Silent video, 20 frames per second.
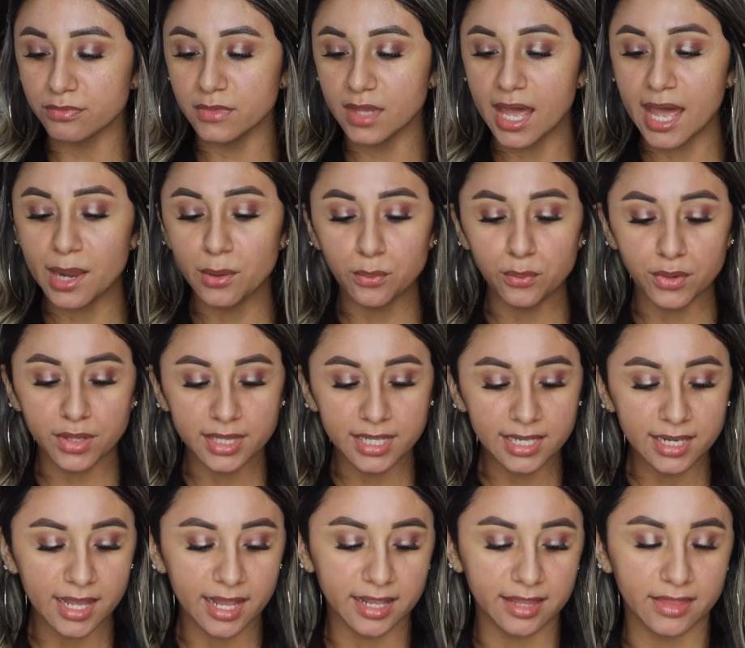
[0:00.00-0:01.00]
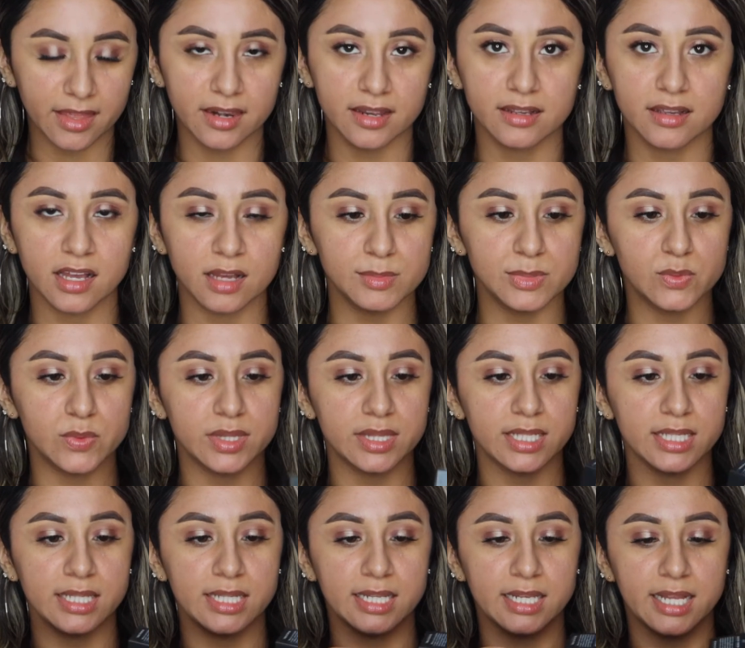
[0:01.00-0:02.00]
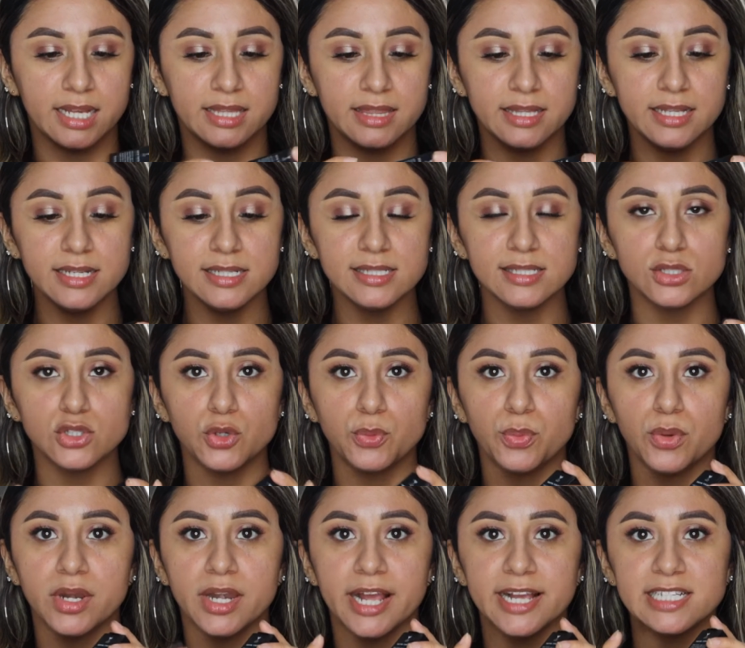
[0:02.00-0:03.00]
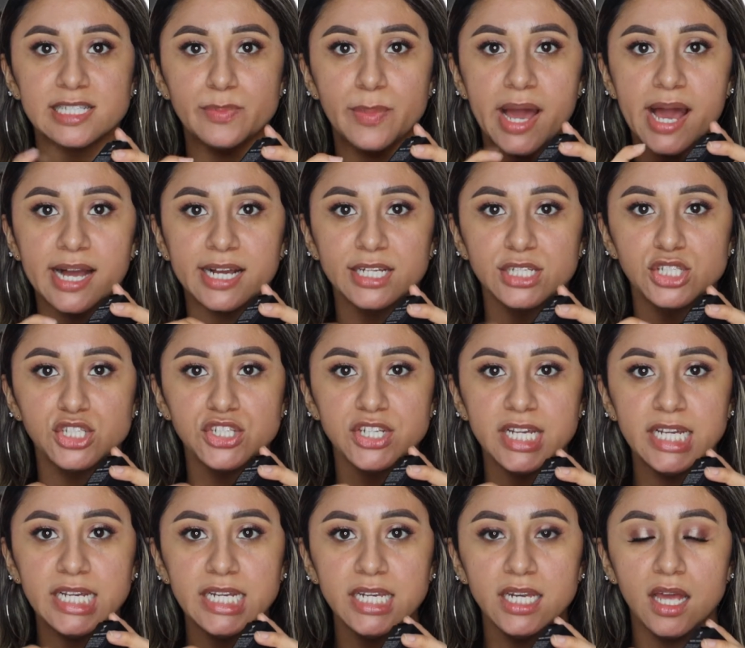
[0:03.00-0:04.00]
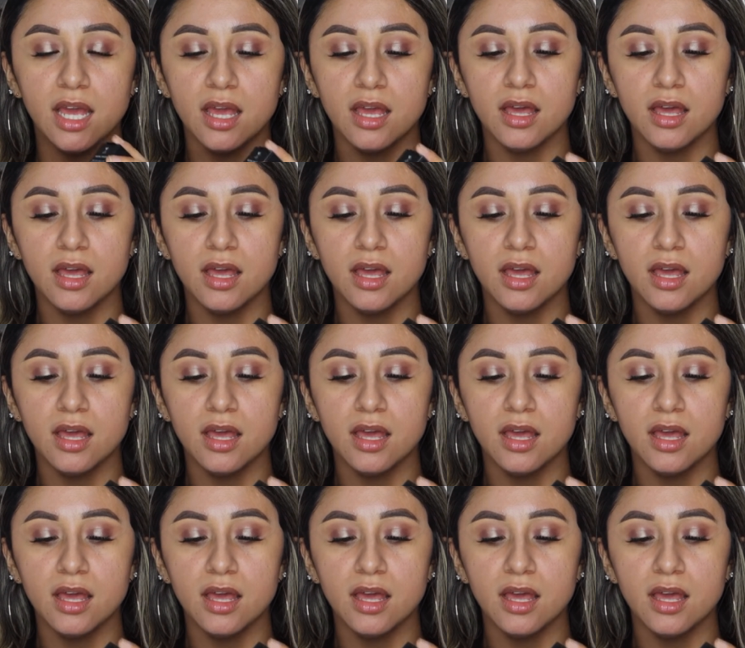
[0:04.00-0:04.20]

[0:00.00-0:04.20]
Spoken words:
I really like that it comes with a lid like this. Super nice packaging.